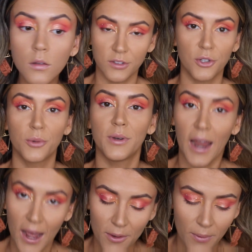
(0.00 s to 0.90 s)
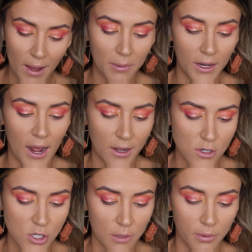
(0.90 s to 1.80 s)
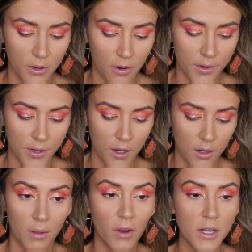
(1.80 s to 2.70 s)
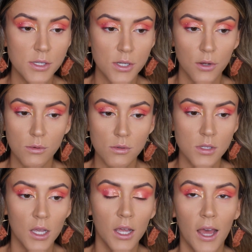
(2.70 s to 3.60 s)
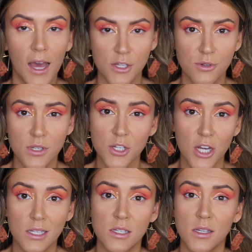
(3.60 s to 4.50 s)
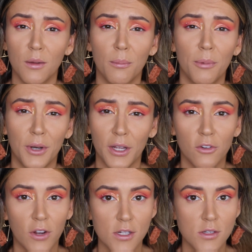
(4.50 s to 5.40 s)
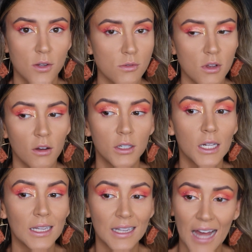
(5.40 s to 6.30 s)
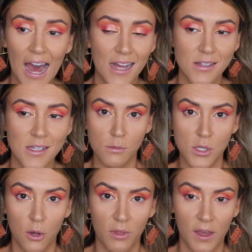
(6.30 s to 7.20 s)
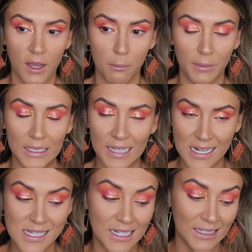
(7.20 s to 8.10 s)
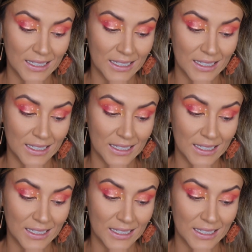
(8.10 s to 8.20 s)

So now I'm gonna actually put on my rhinestones. I do suggest putting your rhinestones on last so they can be nice and